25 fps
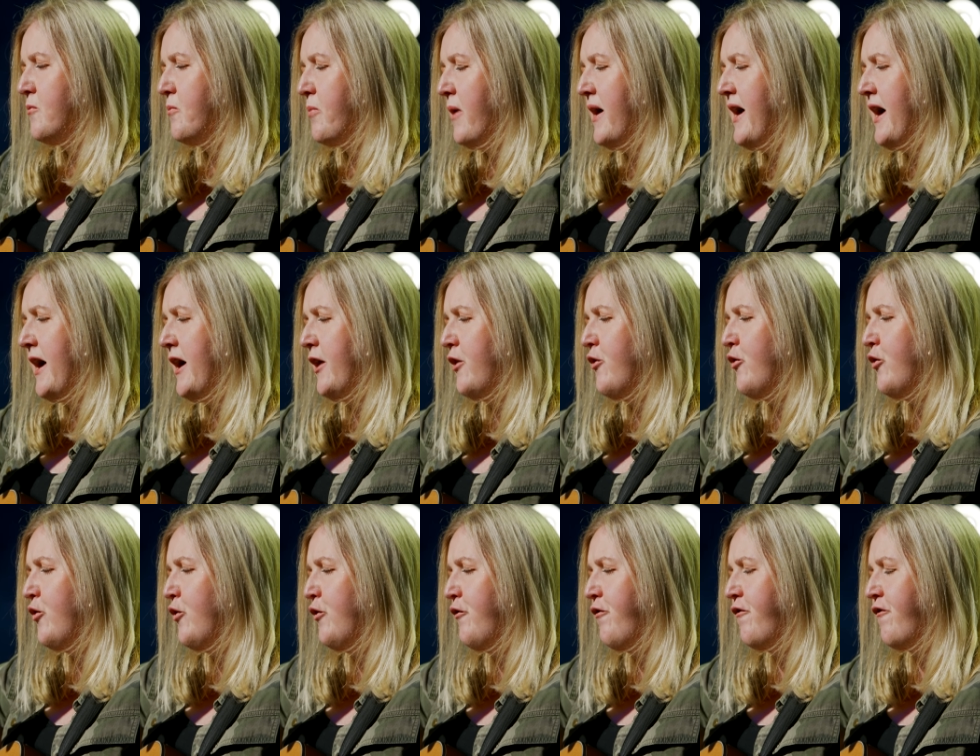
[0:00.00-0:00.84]

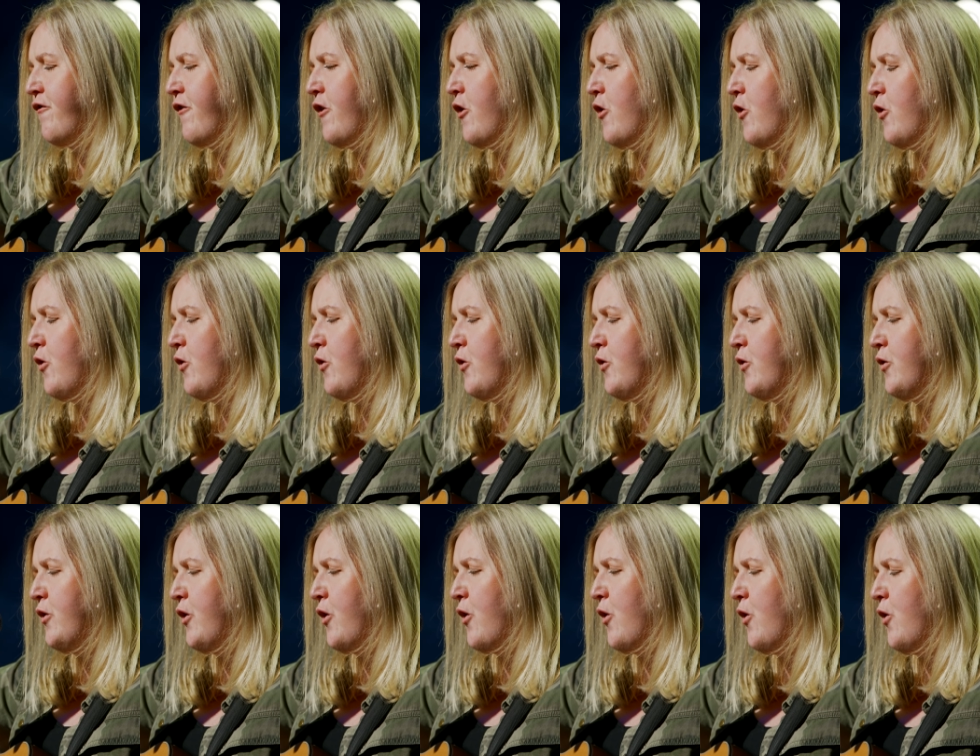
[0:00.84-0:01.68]
Battered
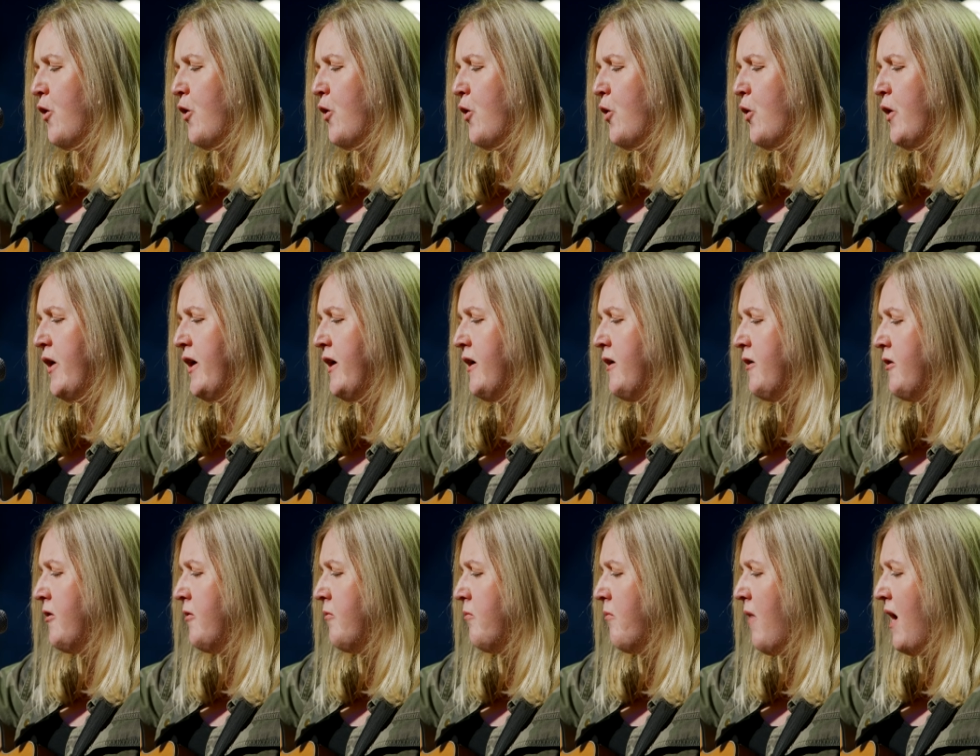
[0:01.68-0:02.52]
photo
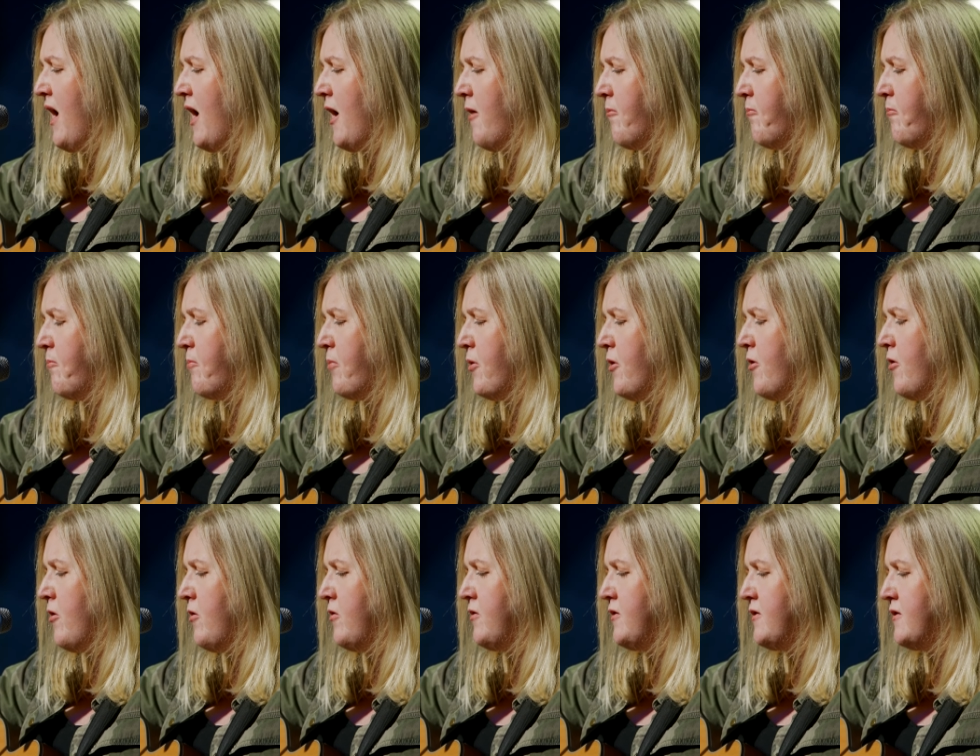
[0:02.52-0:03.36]
in my
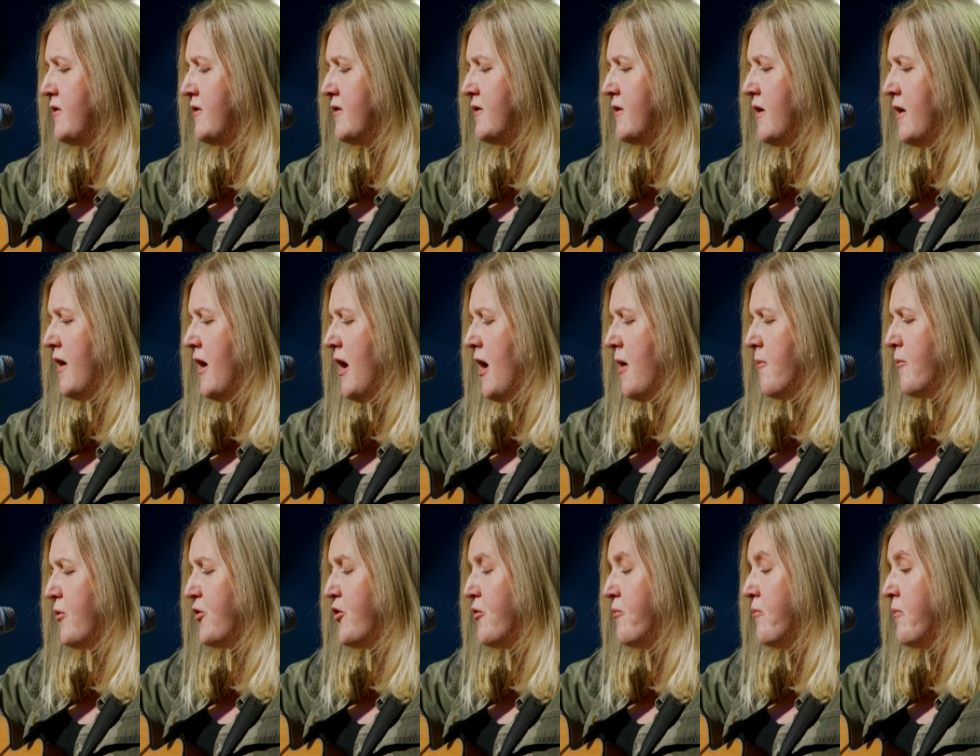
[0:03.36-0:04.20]
purse,
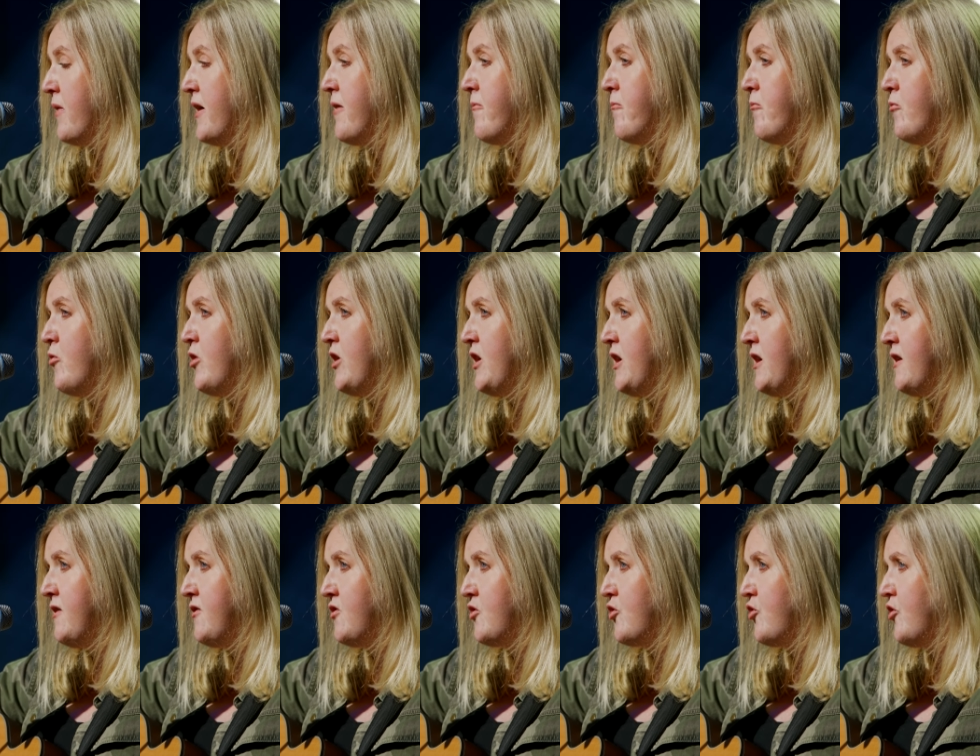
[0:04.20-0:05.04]
but the
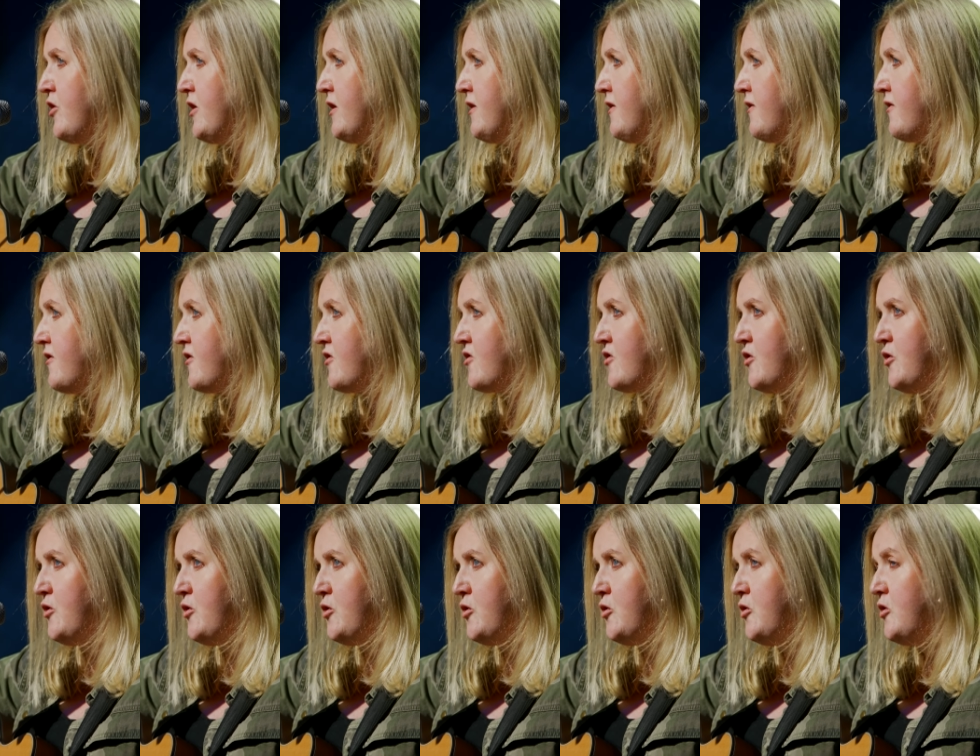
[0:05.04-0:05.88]
memory is
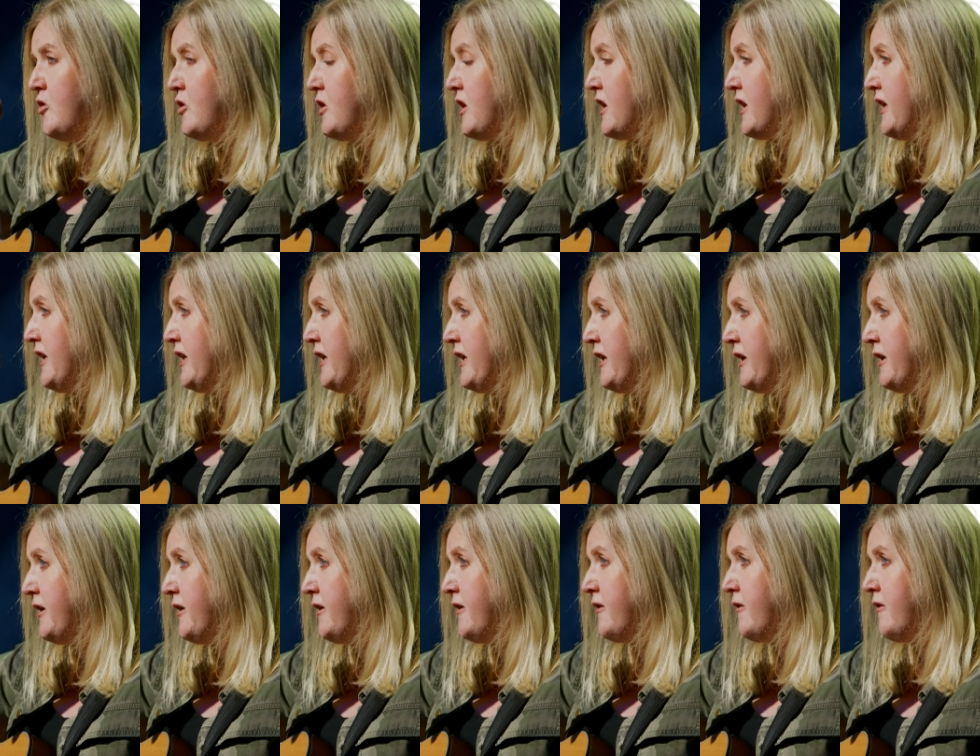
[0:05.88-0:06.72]
crystal
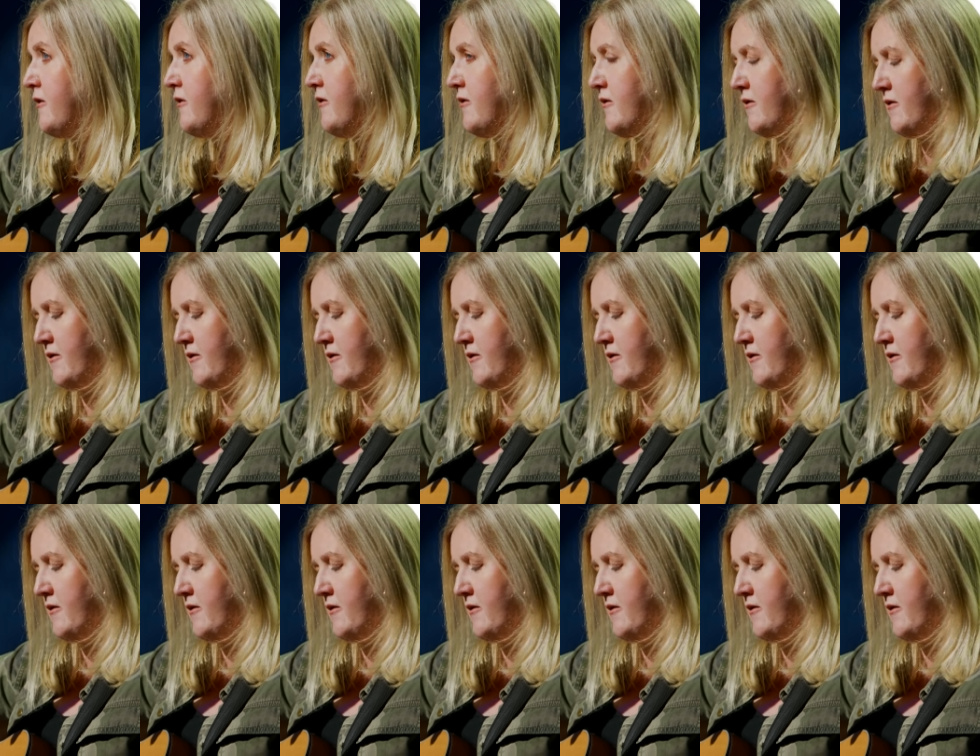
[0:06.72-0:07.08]
clear,